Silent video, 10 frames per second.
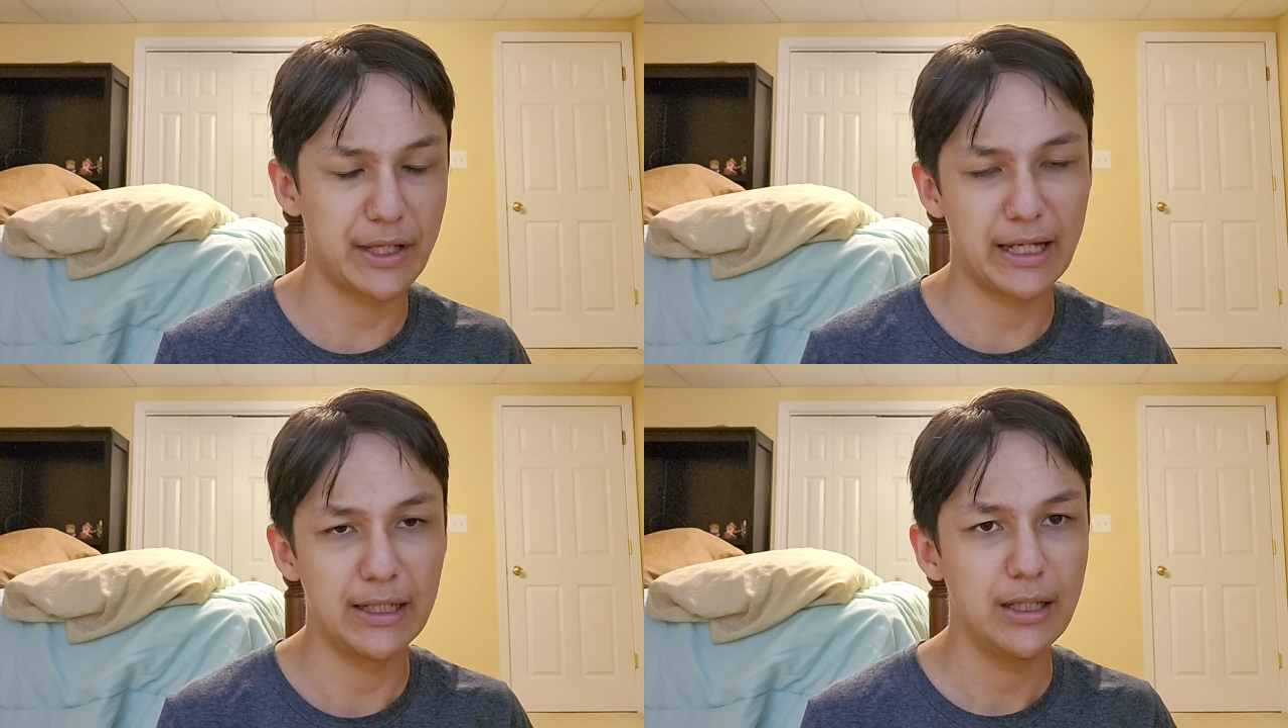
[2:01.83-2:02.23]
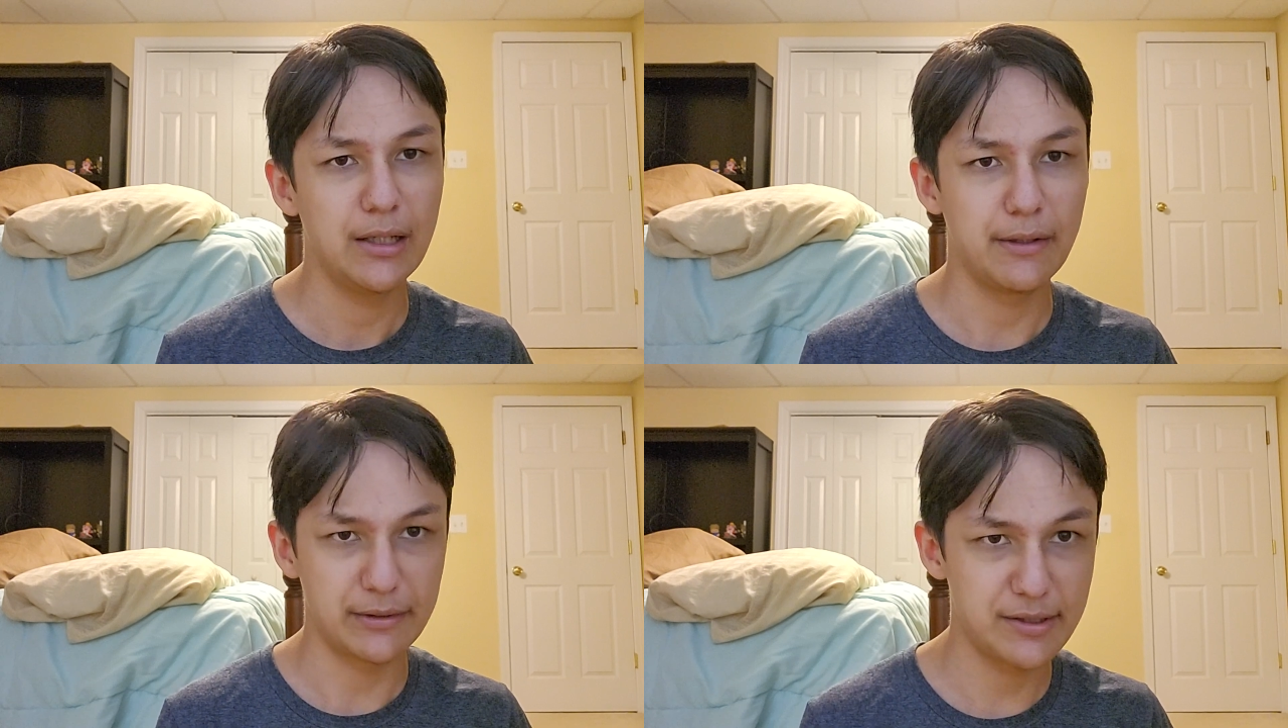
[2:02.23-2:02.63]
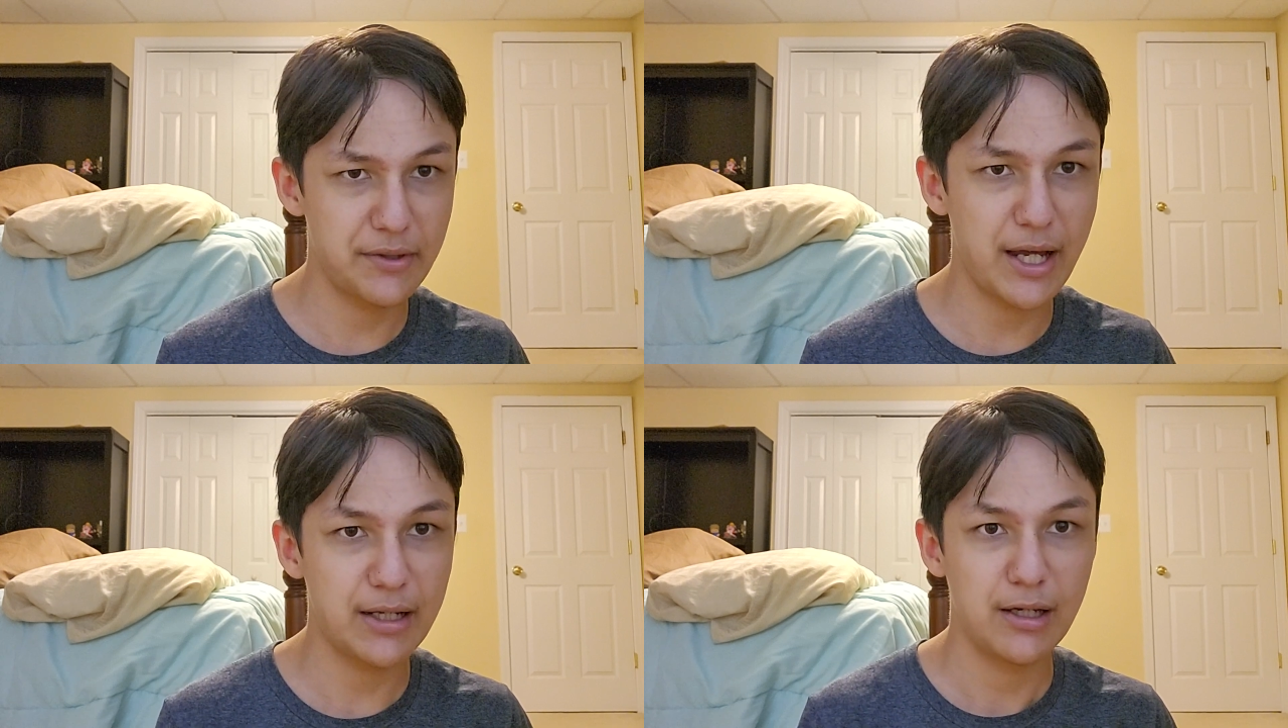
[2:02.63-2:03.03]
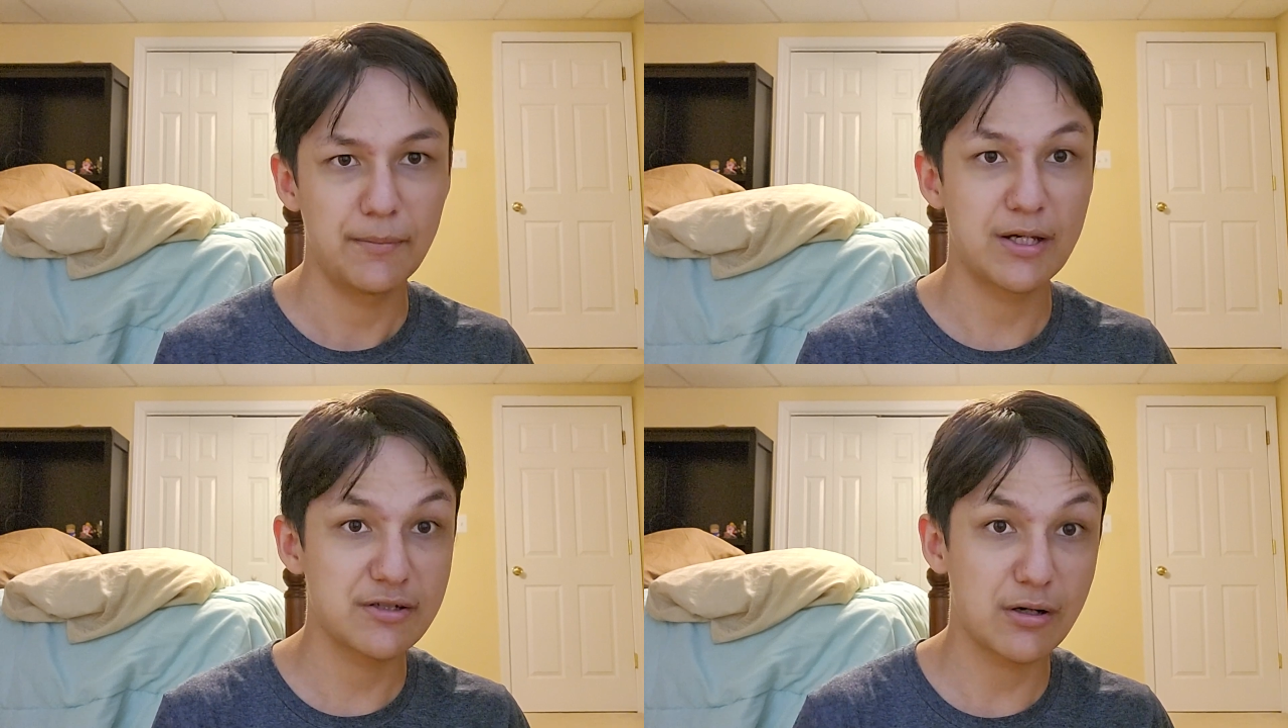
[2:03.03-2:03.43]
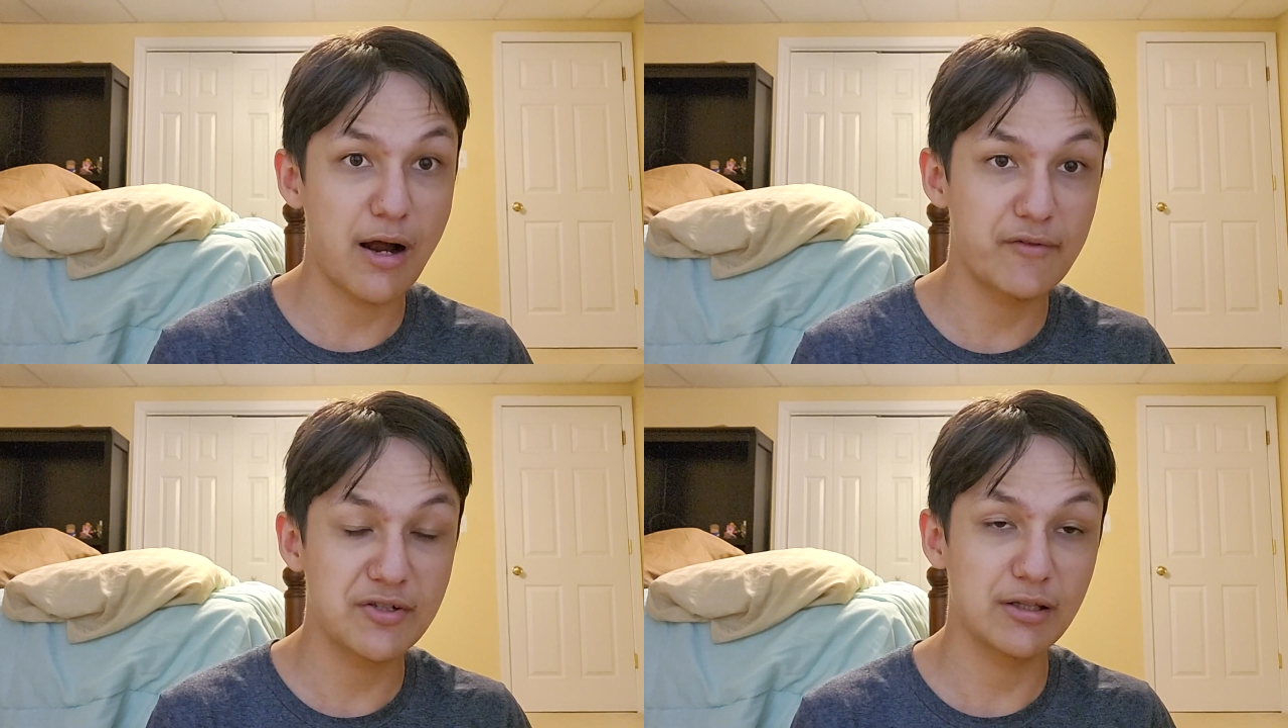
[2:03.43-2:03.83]
that they did that because they're
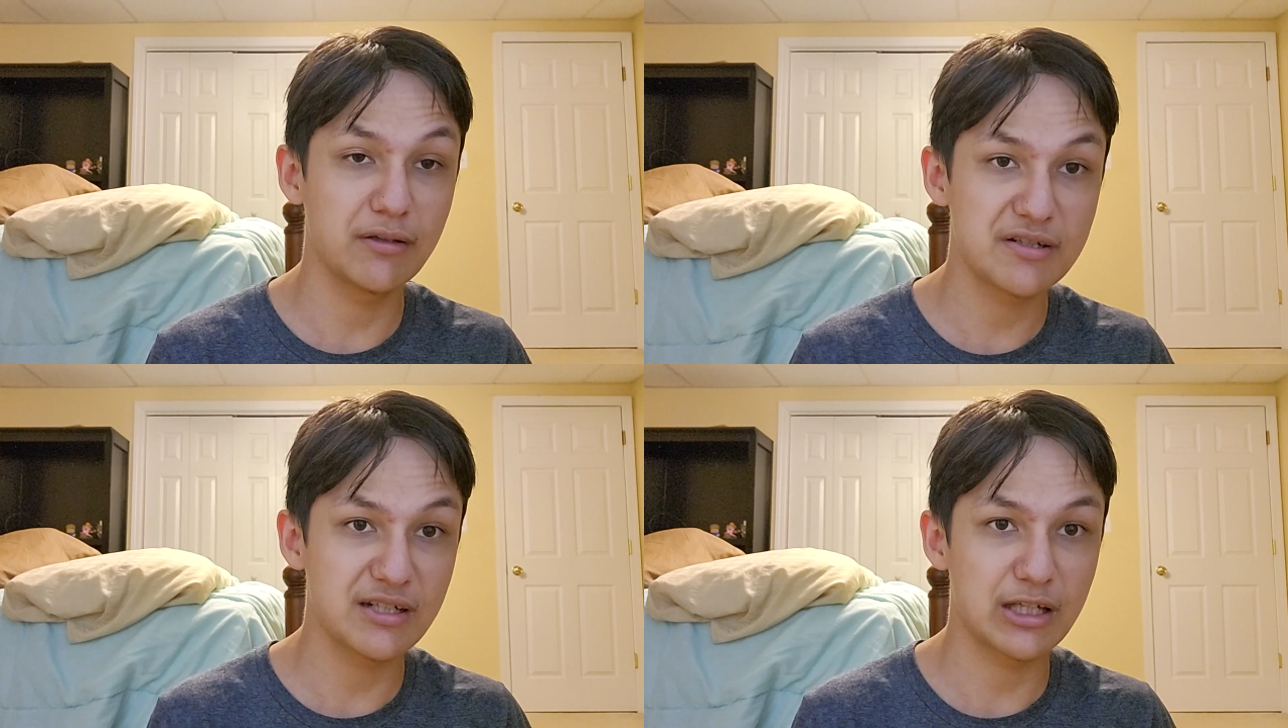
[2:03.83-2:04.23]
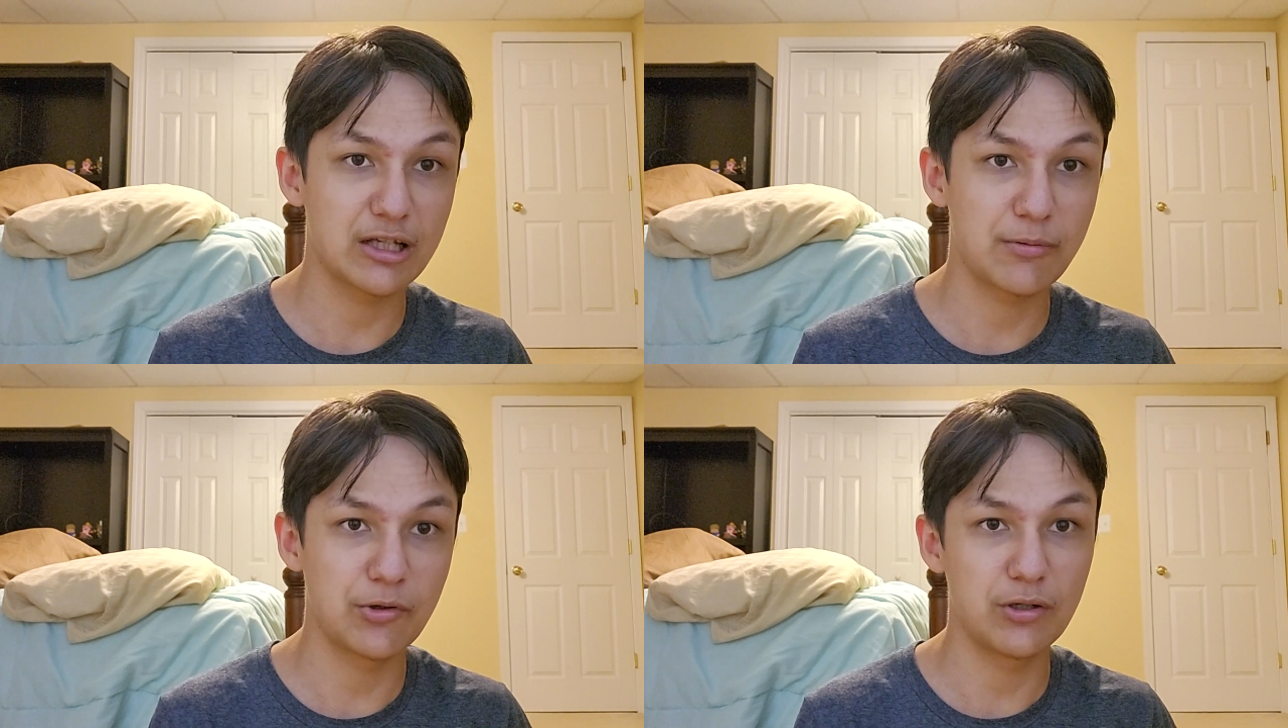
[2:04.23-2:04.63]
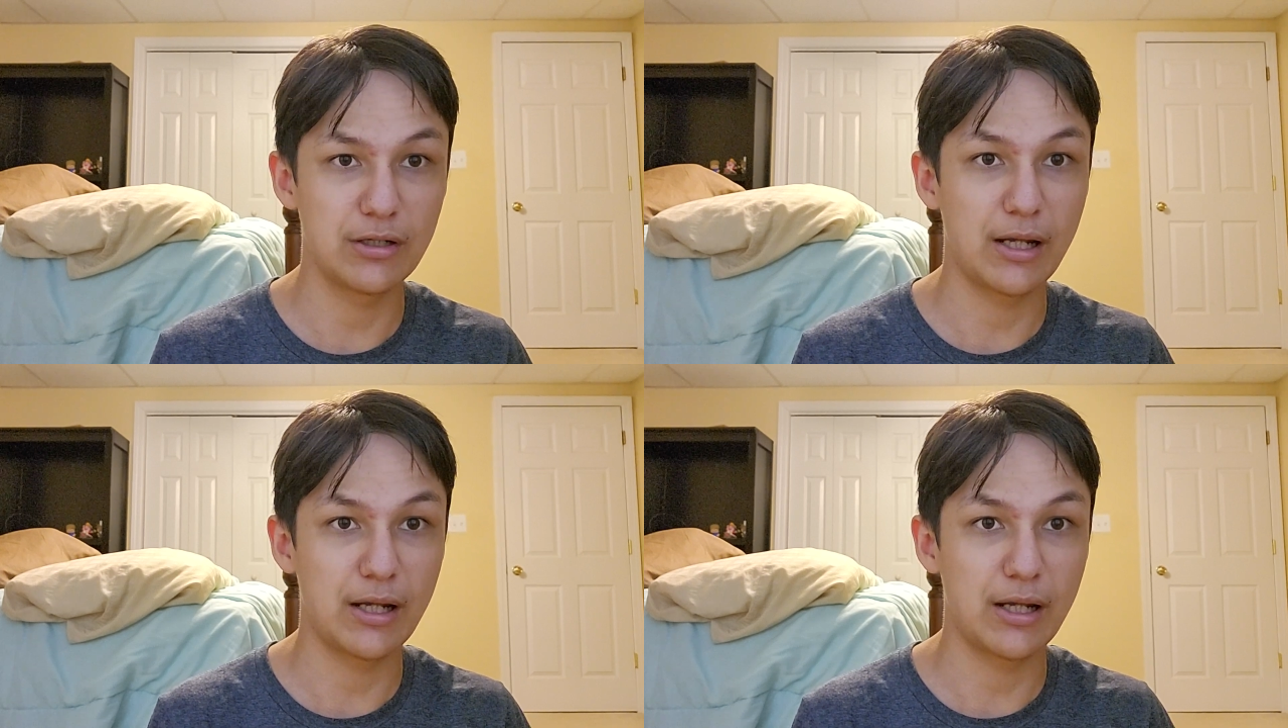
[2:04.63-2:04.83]
obviously listening to the community,